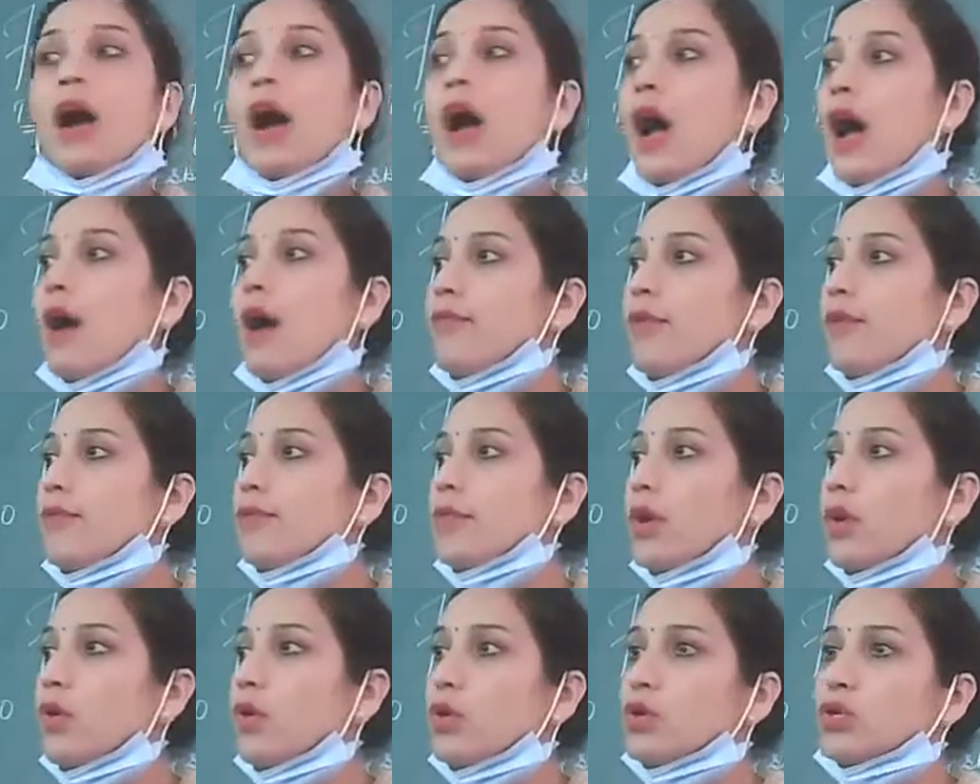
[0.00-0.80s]
half
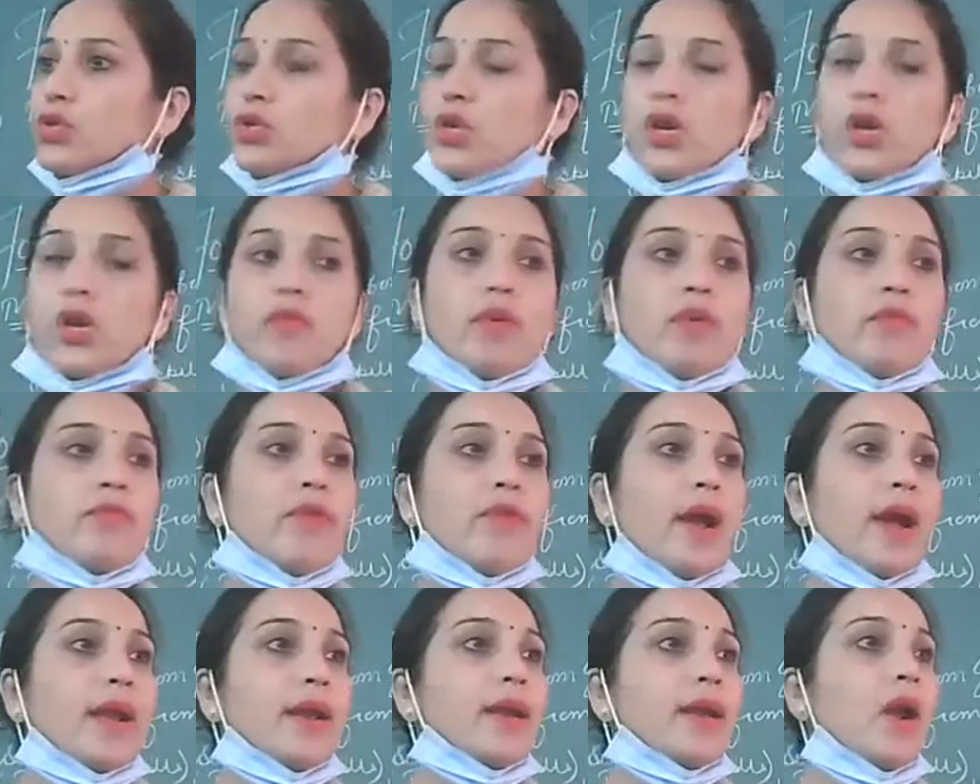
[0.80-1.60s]
of the question you will
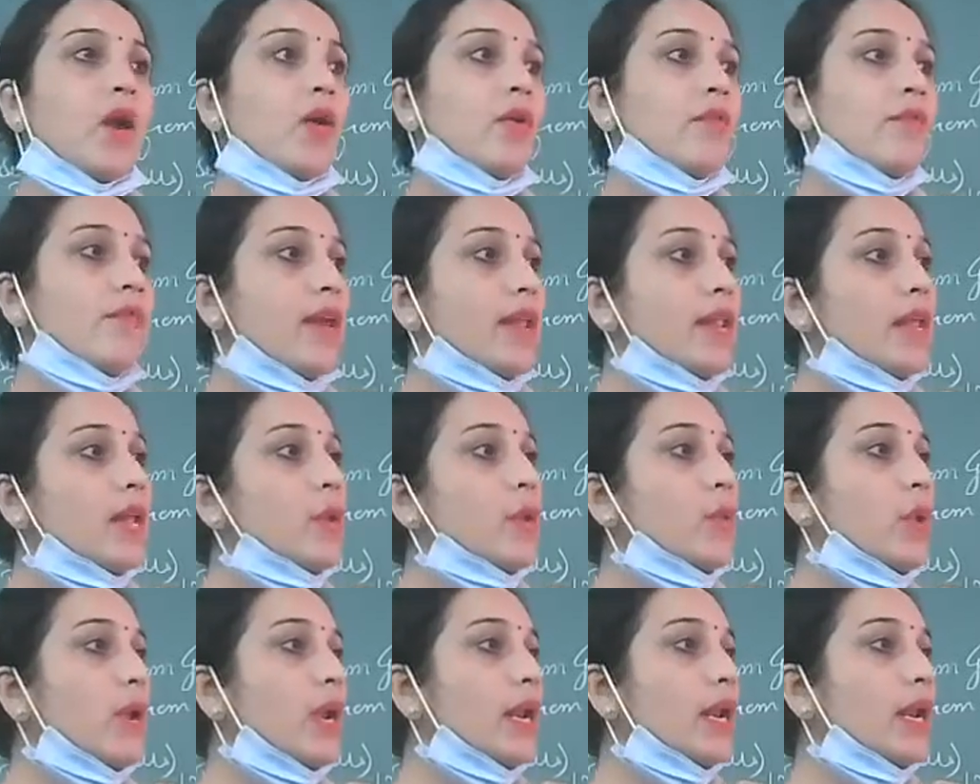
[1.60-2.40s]
find out
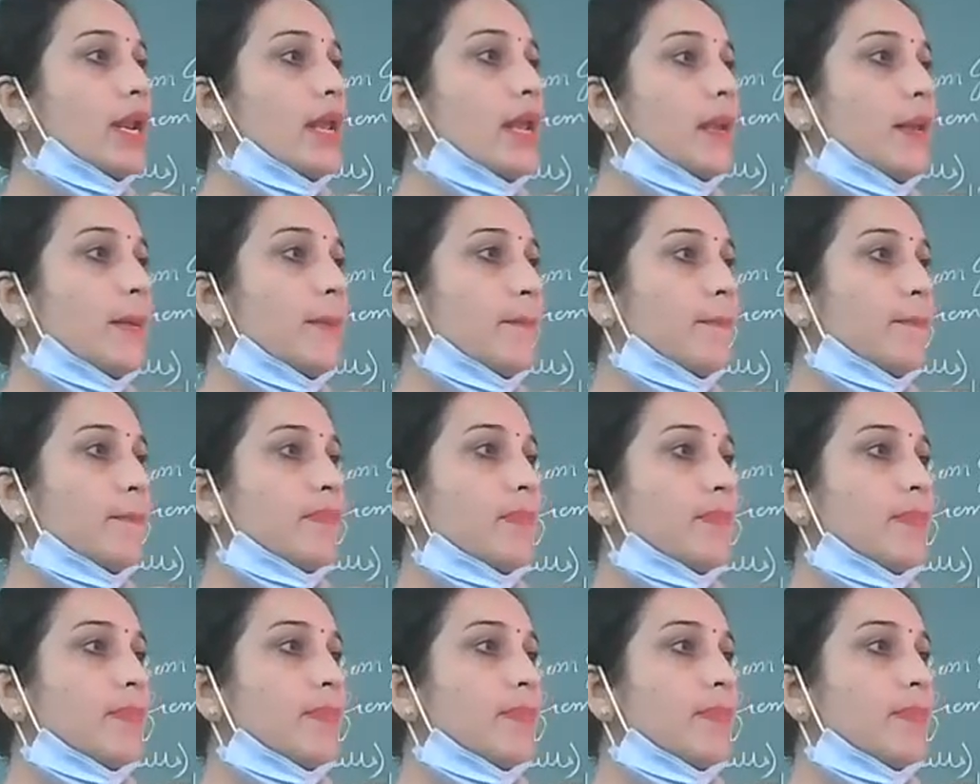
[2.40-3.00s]
very quickly.